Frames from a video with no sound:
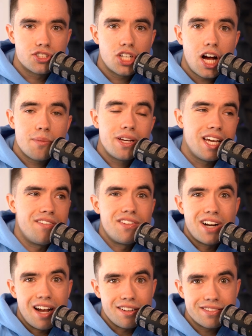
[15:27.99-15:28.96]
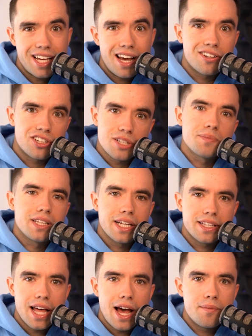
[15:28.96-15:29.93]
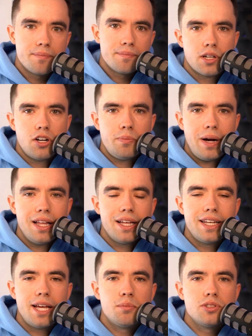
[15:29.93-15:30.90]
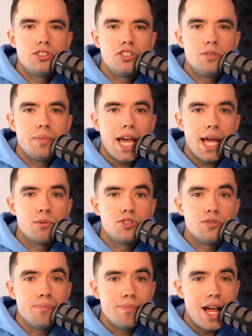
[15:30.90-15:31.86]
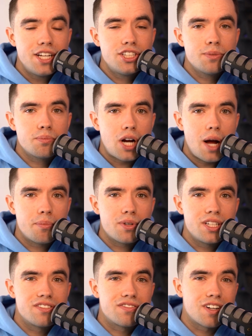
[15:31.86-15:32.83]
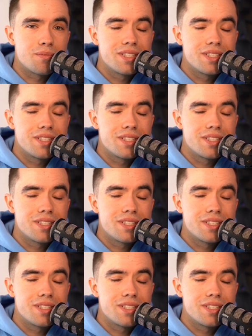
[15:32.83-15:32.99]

job if they're out of town or something like that. Copilot enables you to be able to measure properties from